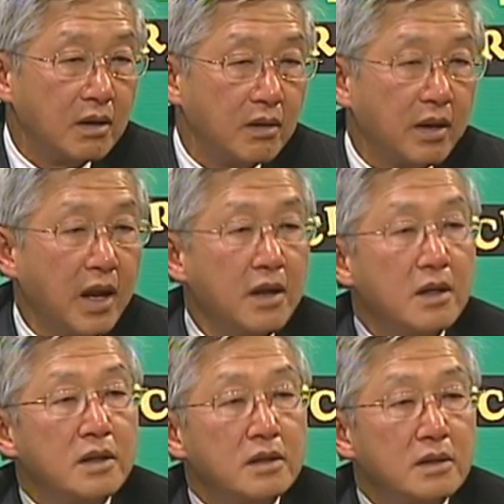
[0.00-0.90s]
Okay,
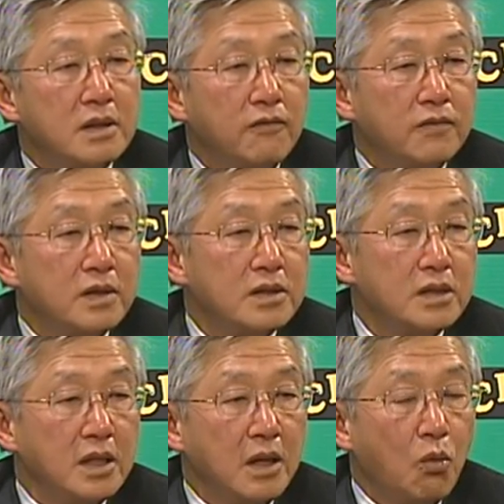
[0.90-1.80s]

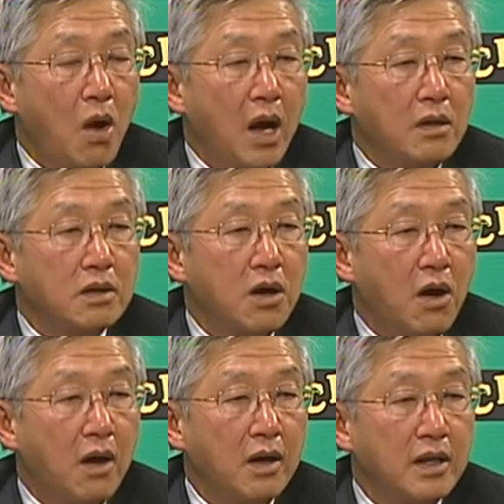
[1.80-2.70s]
the wild
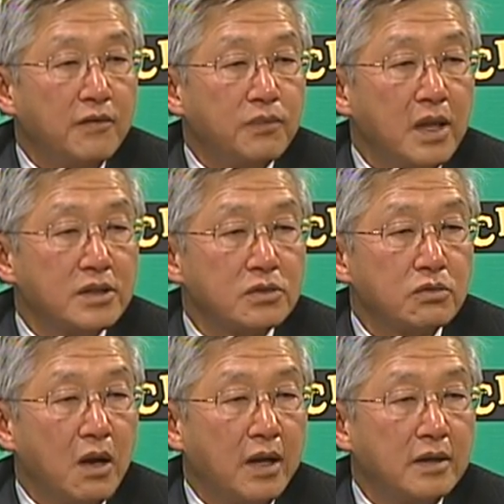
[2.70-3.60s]
card left plus
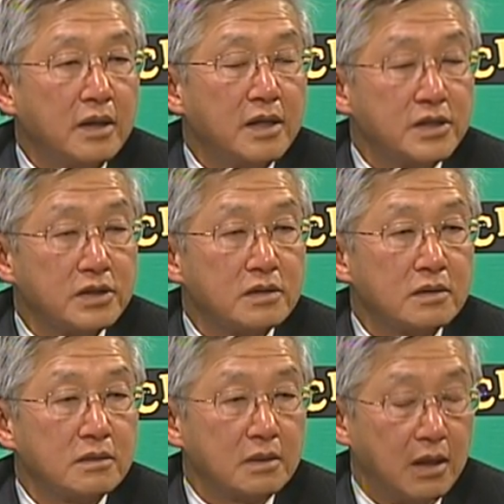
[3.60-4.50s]
right is
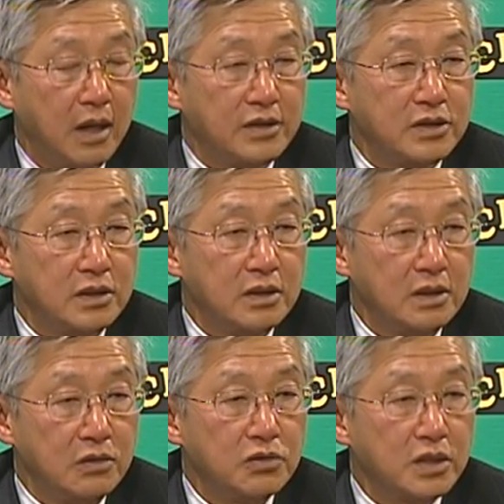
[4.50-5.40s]

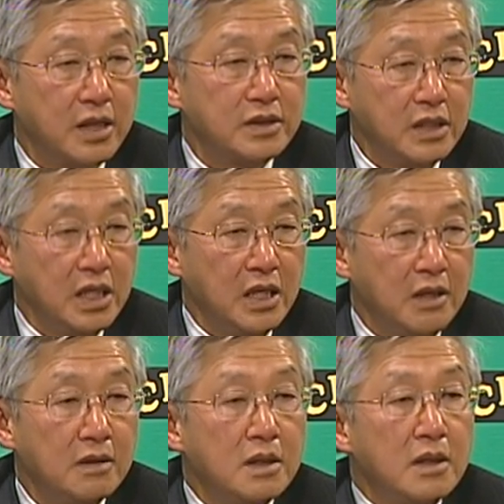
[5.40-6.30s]
used as a
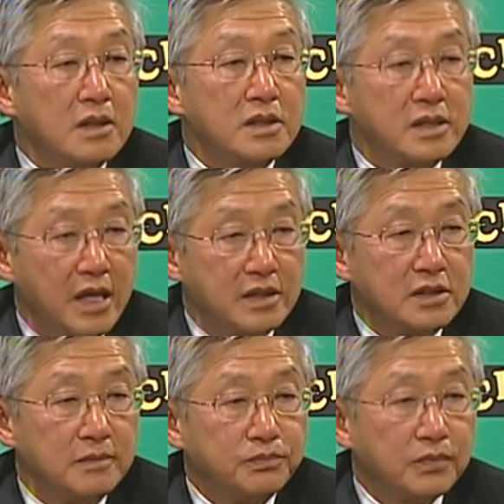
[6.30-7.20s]
E,
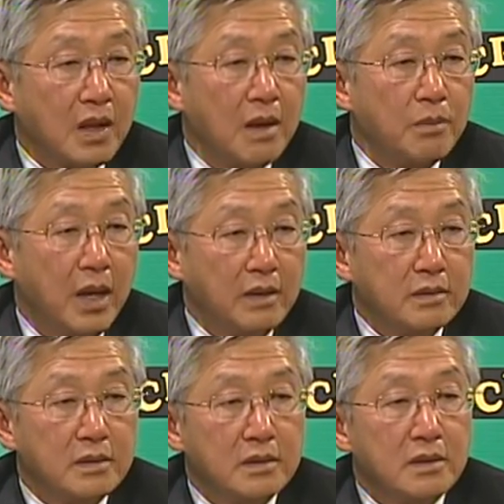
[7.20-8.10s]
cent,
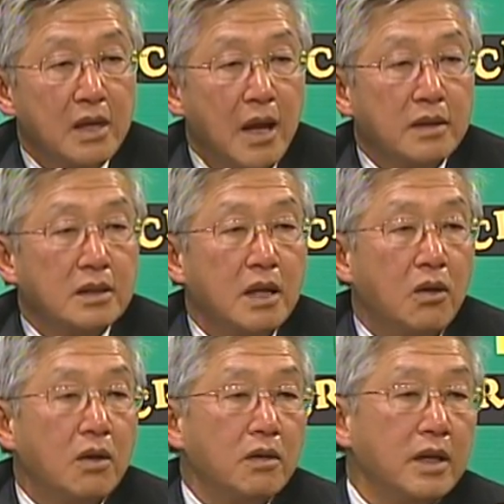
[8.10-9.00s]
but that
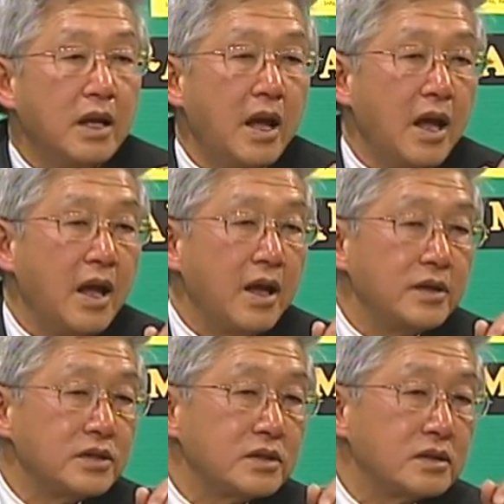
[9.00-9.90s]
only
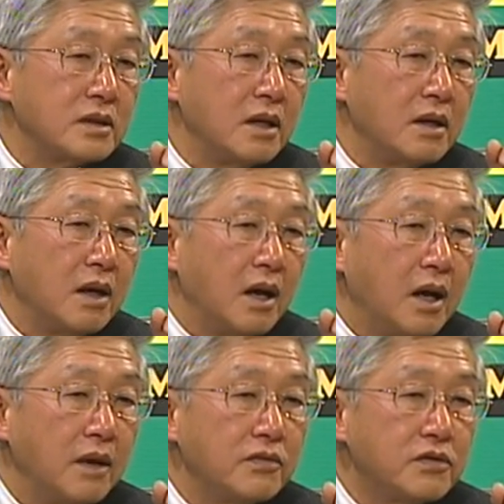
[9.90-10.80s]
has
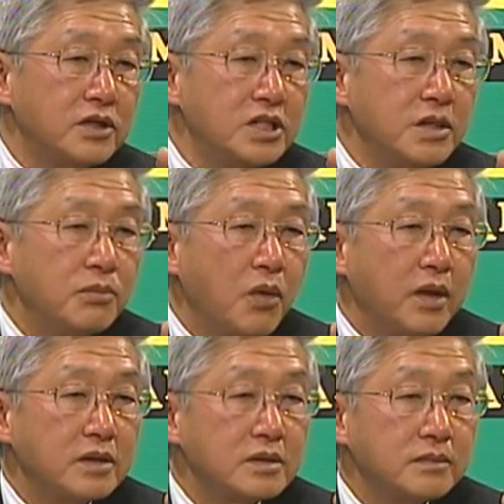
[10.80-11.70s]
13
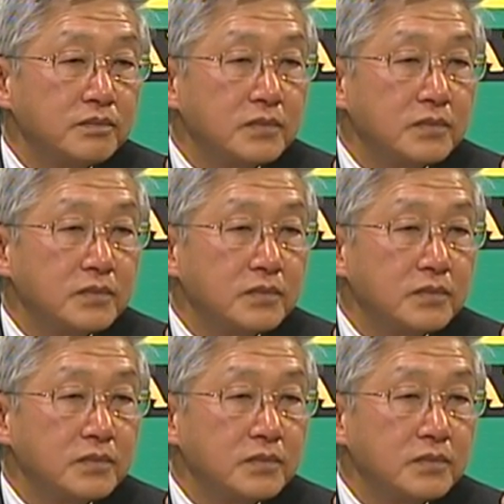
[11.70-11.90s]
points.